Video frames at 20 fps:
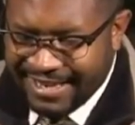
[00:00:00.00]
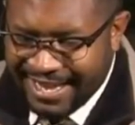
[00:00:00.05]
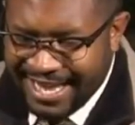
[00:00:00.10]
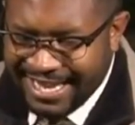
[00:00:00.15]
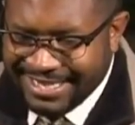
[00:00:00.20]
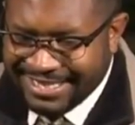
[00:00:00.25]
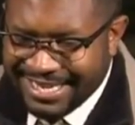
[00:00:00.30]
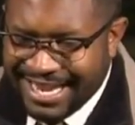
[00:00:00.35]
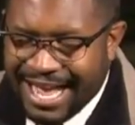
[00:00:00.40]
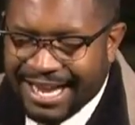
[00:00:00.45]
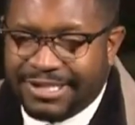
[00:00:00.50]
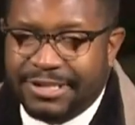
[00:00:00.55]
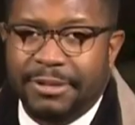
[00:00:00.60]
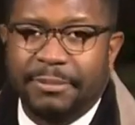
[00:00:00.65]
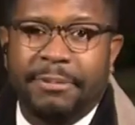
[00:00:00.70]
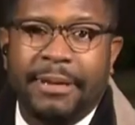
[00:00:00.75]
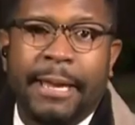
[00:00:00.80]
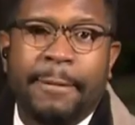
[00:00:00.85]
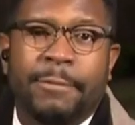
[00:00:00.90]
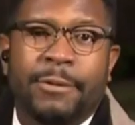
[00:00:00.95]
And Dr.
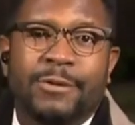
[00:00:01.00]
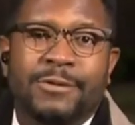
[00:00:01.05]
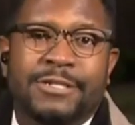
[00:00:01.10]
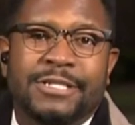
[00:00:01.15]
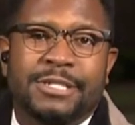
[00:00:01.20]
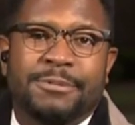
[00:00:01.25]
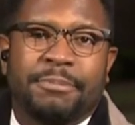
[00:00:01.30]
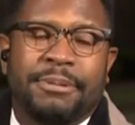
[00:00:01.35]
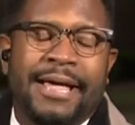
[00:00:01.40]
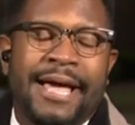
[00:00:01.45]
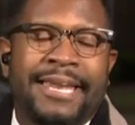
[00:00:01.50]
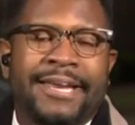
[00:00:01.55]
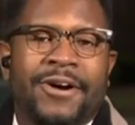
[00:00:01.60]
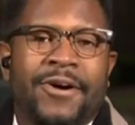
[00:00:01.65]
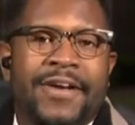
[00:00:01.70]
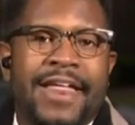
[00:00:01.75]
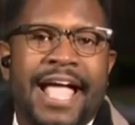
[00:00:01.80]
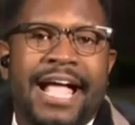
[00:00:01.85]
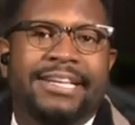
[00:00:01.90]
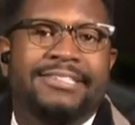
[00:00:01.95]
Peoples is planning on
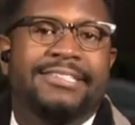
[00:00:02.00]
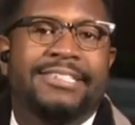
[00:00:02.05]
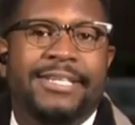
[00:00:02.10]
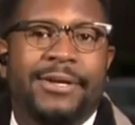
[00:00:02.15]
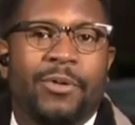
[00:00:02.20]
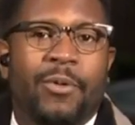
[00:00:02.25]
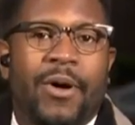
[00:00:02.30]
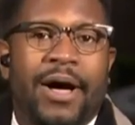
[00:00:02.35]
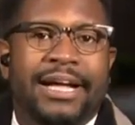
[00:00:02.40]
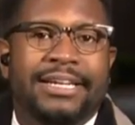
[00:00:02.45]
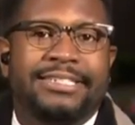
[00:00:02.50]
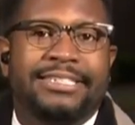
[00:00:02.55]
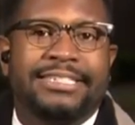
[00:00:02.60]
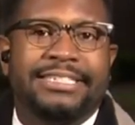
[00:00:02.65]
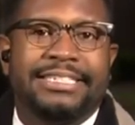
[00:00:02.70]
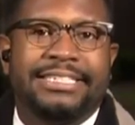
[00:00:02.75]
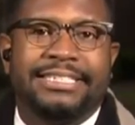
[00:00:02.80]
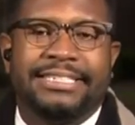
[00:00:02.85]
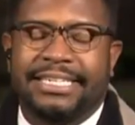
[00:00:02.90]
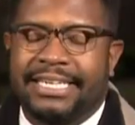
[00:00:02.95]
actually
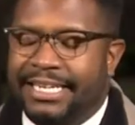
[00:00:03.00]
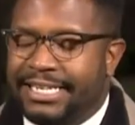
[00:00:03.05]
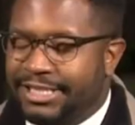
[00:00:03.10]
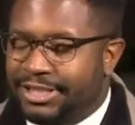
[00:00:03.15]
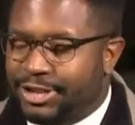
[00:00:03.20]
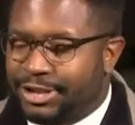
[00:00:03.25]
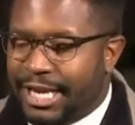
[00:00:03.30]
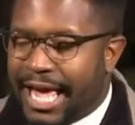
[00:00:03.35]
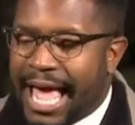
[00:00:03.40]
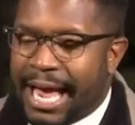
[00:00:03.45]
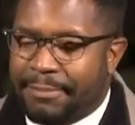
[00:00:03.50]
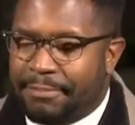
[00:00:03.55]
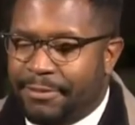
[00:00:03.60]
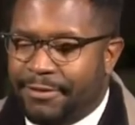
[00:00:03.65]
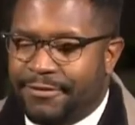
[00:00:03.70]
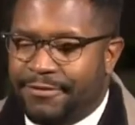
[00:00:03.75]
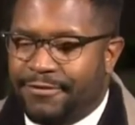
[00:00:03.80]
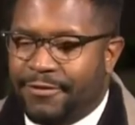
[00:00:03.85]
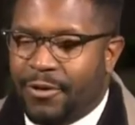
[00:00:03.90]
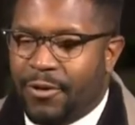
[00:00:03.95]
watching Jack
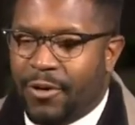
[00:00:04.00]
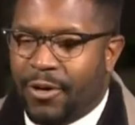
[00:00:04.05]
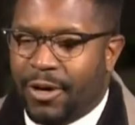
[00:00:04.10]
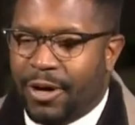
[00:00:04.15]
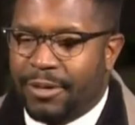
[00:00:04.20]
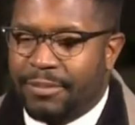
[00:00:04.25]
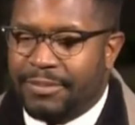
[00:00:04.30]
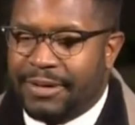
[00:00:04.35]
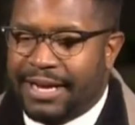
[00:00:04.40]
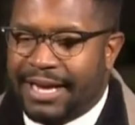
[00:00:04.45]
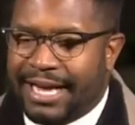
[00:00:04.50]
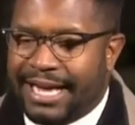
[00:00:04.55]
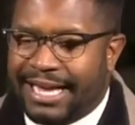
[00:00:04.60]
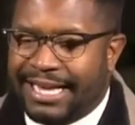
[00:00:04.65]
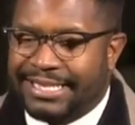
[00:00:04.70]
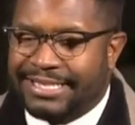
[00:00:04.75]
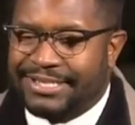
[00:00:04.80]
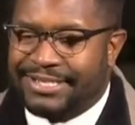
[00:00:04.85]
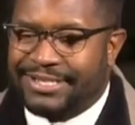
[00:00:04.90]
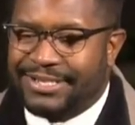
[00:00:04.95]
perform.
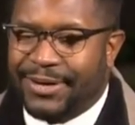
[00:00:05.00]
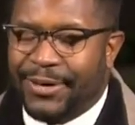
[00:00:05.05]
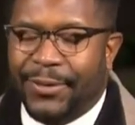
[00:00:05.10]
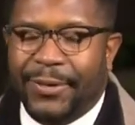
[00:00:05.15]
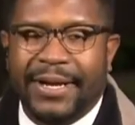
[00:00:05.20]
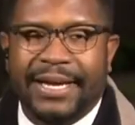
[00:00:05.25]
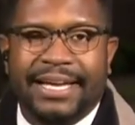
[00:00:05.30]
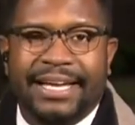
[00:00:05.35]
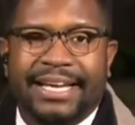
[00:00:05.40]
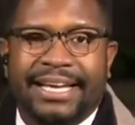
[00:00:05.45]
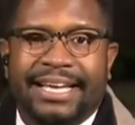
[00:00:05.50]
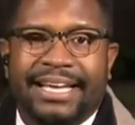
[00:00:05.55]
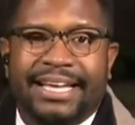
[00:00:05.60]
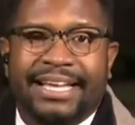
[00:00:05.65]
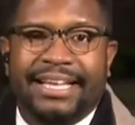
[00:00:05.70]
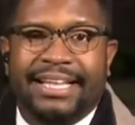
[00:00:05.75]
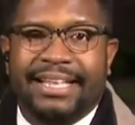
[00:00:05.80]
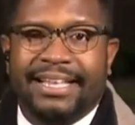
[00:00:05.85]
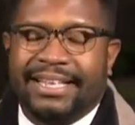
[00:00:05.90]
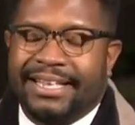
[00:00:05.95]
Uh, so,
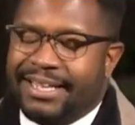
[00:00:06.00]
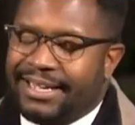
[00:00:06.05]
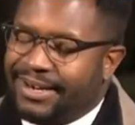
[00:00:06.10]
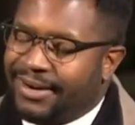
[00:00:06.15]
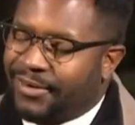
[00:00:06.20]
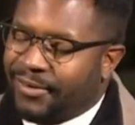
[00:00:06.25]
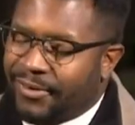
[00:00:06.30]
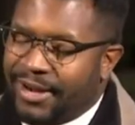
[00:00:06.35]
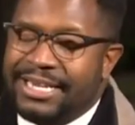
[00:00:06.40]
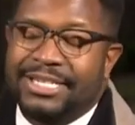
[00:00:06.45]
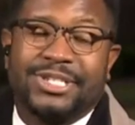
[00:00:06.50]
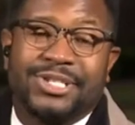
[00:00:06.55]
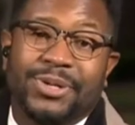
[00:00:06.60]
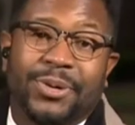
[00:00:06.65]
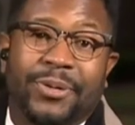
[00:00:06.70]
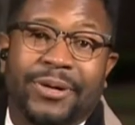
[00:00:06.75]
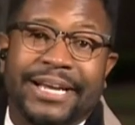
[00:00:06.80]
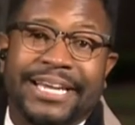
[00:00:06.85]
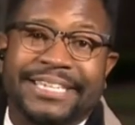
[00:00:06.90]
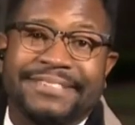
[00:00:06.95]
great
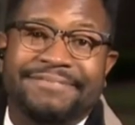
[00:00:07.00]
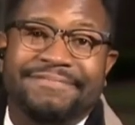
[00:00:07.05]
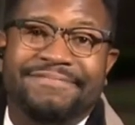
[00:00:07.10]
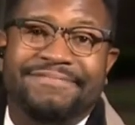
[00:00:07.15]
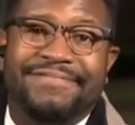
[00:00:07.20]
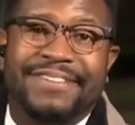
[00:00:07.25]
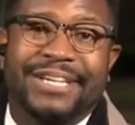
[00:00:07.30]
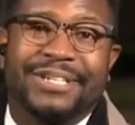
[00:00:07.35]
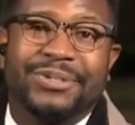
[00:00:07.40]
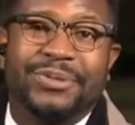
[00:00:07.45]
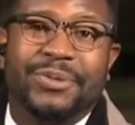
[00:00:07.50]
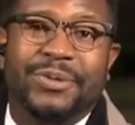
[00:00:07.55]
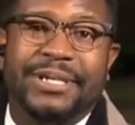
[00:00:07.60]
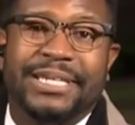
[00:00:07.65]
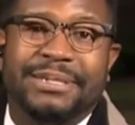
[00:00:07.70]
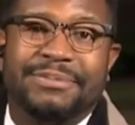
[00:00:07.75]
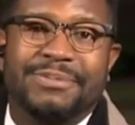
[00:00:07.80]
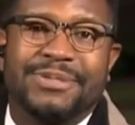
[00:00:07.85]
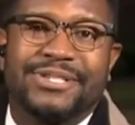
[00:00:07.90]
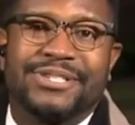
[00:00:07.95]
story. Victor
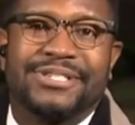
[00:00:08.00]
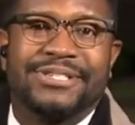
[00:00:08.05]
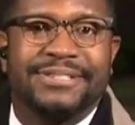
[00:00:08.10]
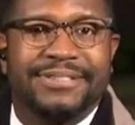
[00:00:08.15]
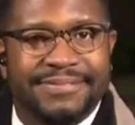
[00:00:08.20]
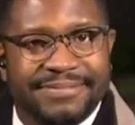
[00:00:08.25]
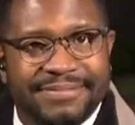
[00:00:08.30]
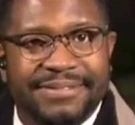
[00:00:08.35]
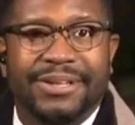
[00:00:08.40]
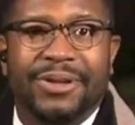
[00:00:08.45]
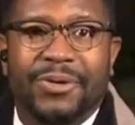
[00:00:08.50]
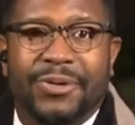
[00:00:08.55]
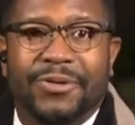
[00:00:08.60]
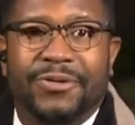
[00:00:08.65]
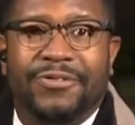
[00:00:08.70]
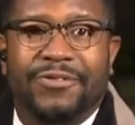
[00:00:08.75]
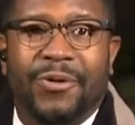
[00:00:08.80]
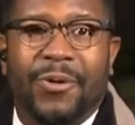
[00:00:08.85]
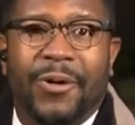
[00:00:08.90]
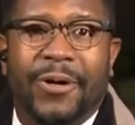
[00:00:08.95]
Williams,
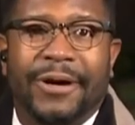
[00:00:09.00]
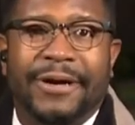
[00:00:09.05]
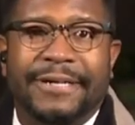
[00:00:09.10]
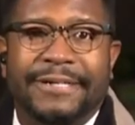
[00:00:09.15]
Local 4.